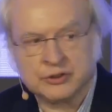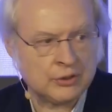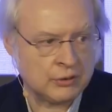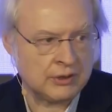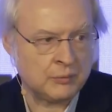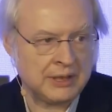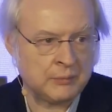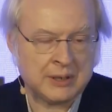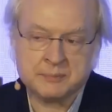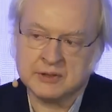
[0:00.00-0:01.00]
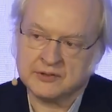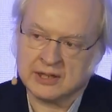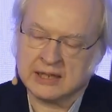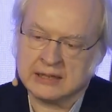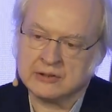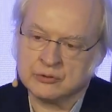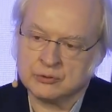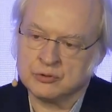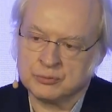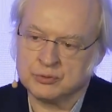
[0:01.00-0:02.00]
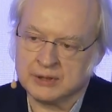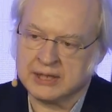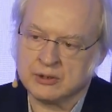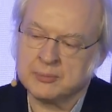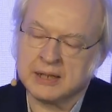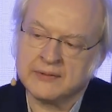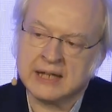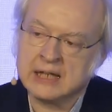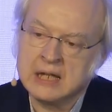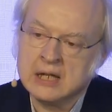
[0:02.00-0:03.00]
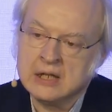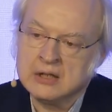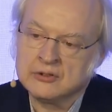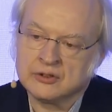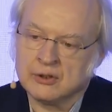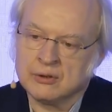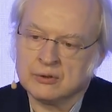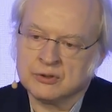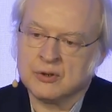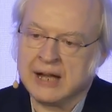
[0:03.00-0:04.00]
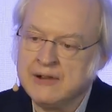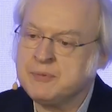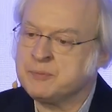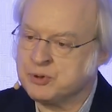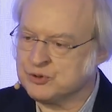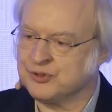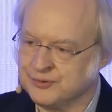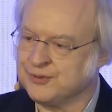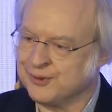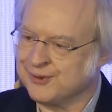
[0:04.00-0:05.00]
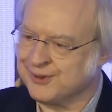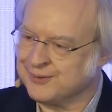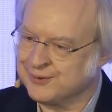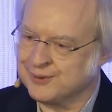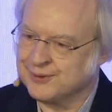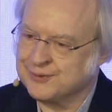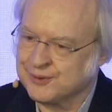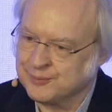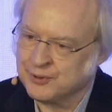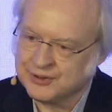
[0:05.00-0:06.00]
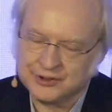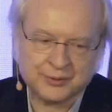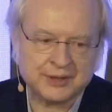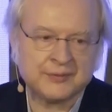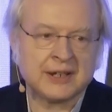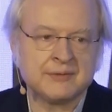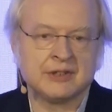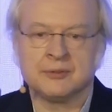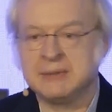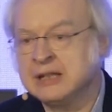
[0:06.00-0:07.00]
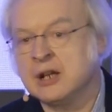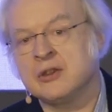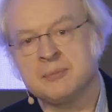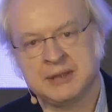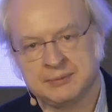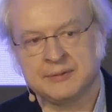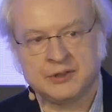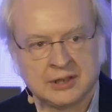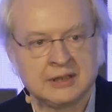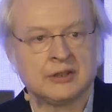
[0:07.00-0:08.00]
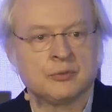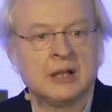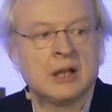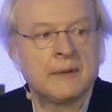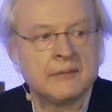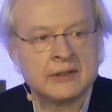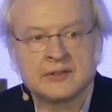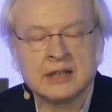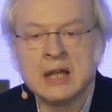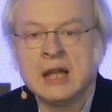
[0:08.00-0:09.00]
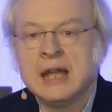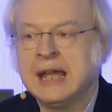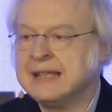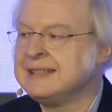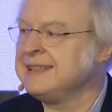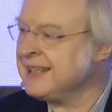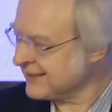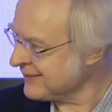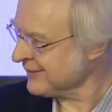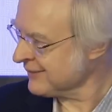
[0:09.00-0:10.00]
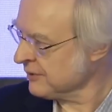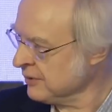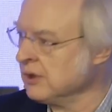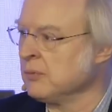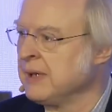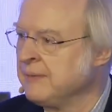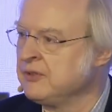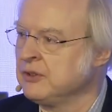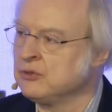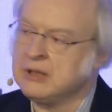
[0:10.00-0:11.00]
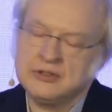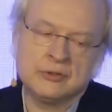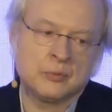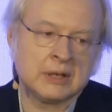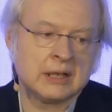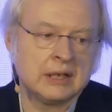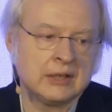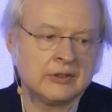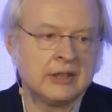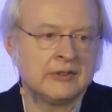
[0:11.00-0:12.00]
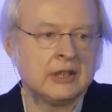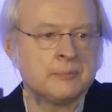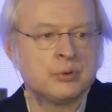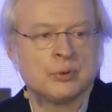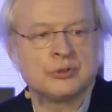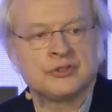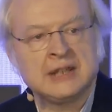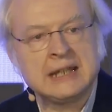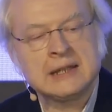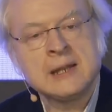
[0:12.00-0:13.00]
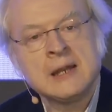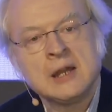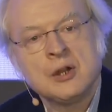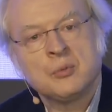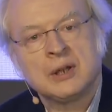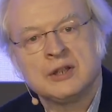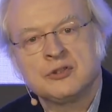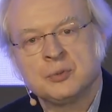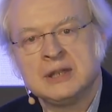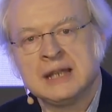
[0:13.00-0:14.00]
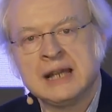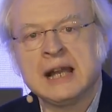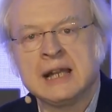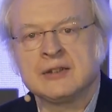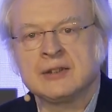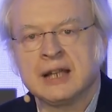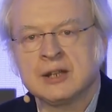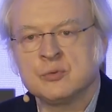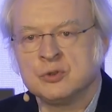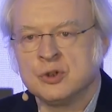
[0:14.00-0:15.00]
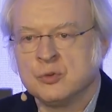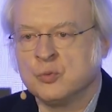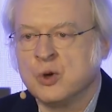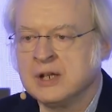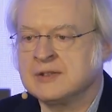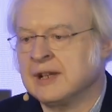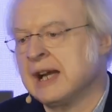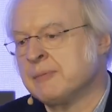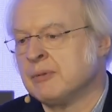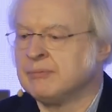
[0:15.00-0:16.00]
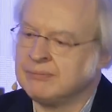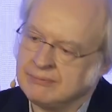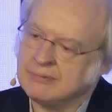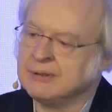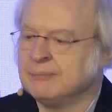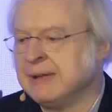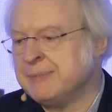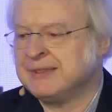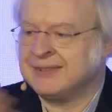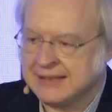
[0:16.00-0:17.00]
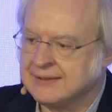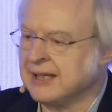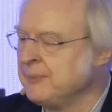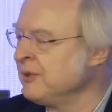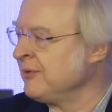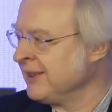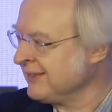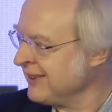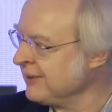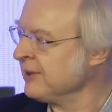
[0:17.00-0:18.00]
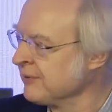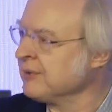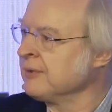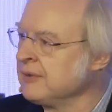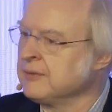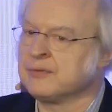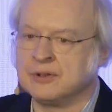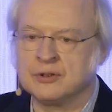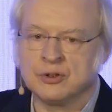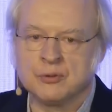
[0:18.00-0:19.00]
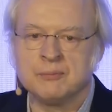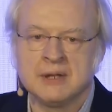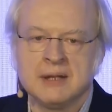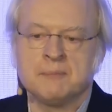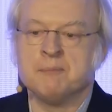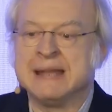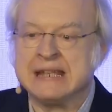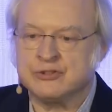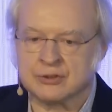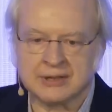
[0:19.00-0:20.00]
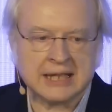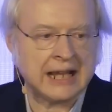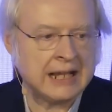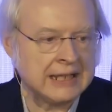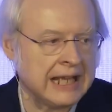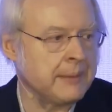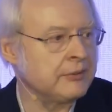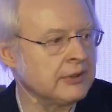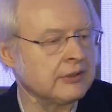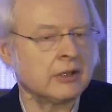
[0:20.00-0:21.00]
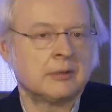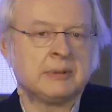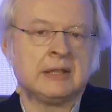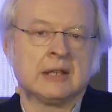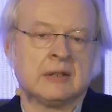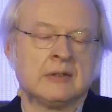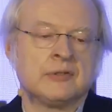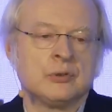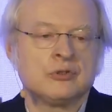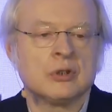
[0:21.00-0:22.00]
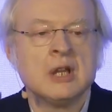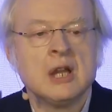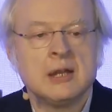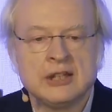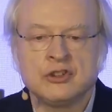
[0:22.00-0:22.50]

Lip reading: ago in web design to care about that. So, I've been pushing for it for more than 25 years, and many other people have done it as well, obviously. And yet, we have a situation where it's in a poor state. Whereas with AI, it's like, one time or maybe 10 times if there are 10 different major AI labs that's going to be there in the future. It's a